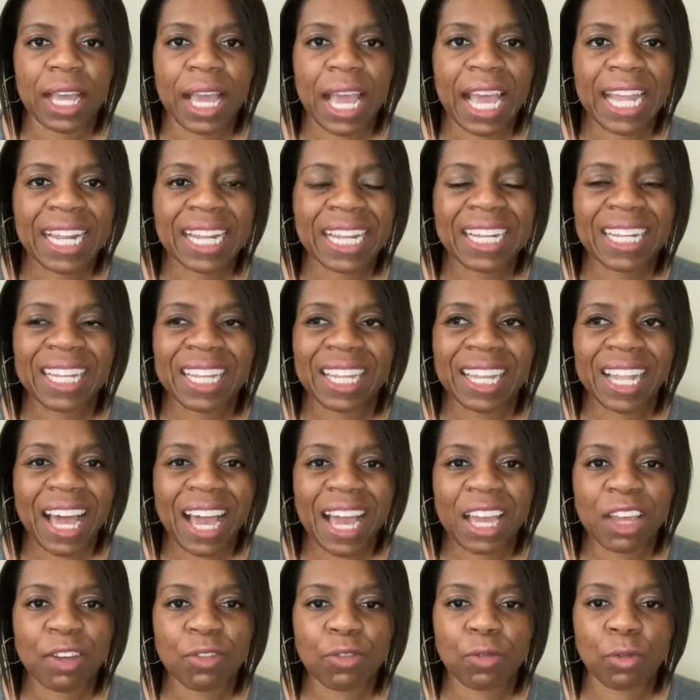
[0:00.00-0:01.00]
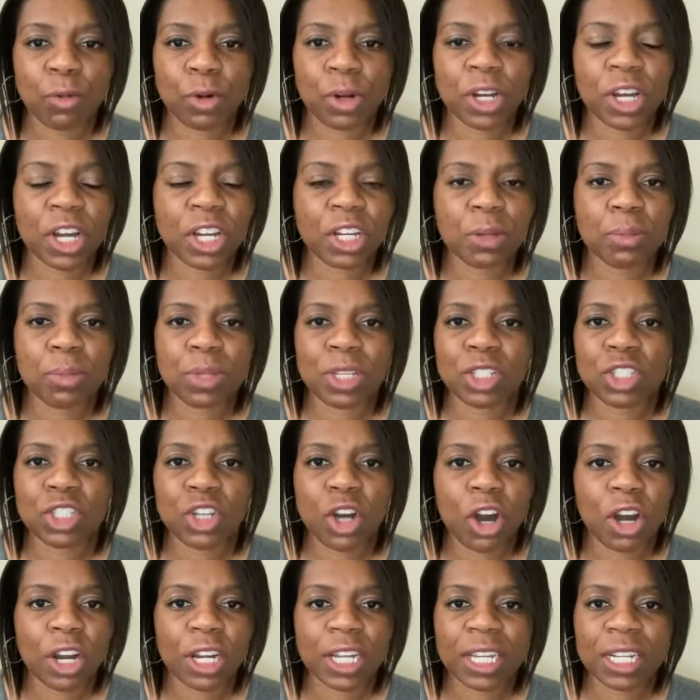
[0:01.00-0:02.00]
And in life, we're going to be
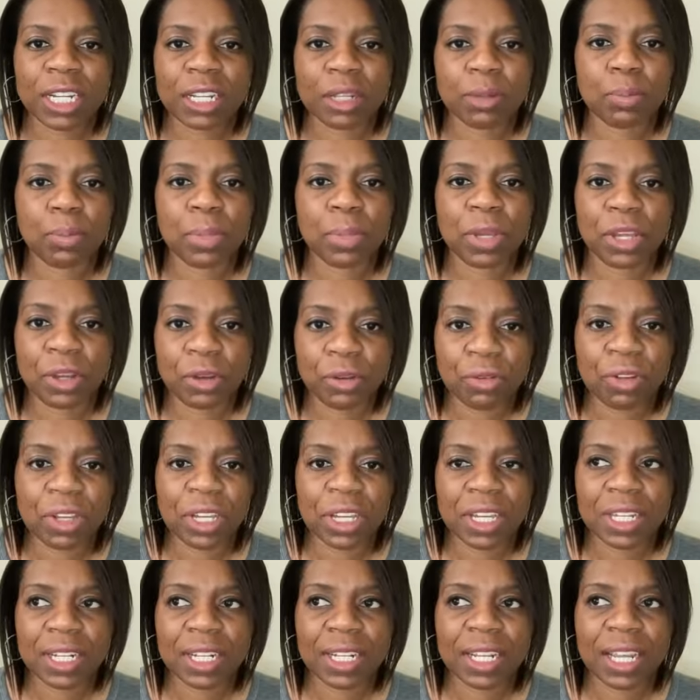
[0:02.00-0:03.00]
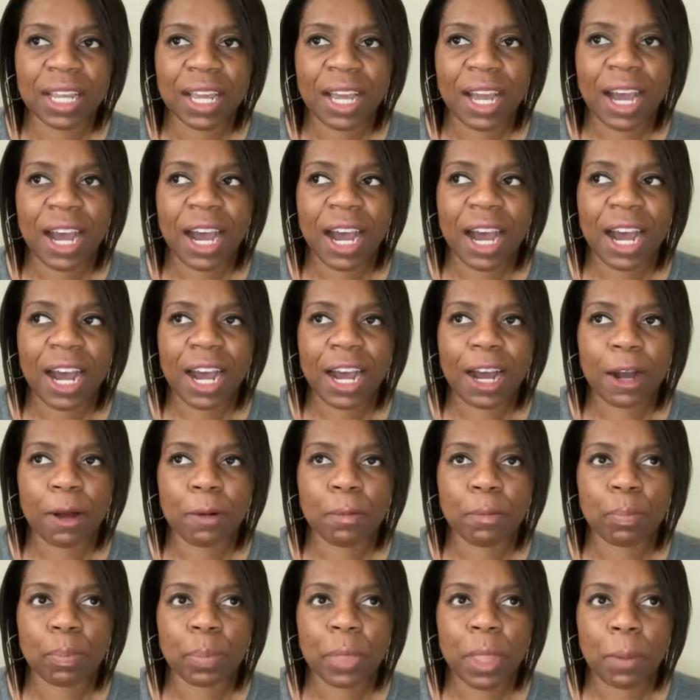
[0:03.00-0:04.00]
targeted period
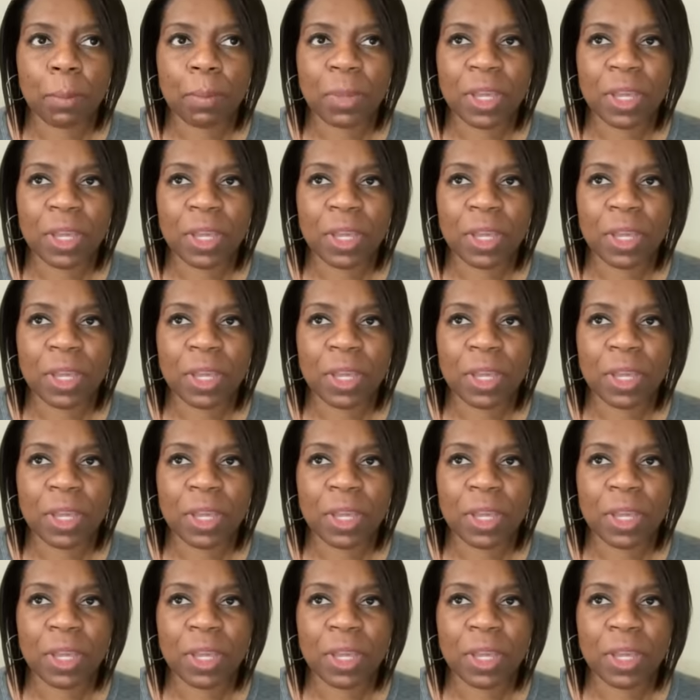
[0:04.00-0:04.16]
um,